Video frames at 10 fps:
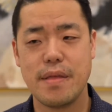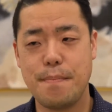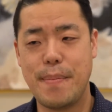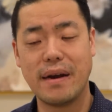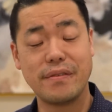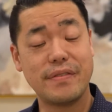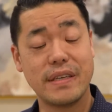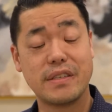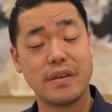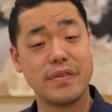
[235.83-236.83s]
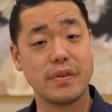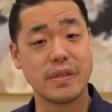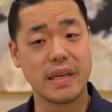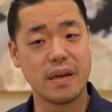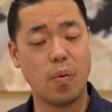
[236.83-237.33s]
the benefits of
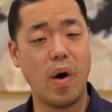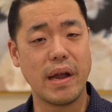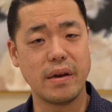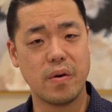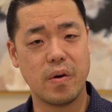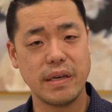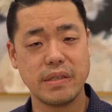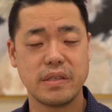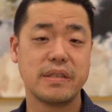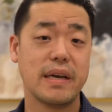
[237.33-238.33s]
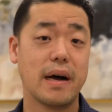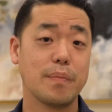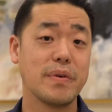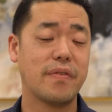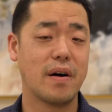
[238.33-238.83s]
using white noise to
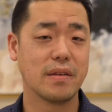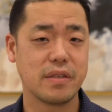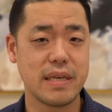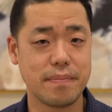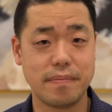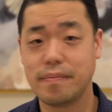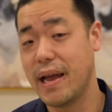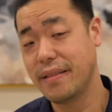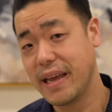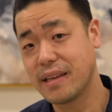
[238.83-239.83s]
help you fall asleep? And the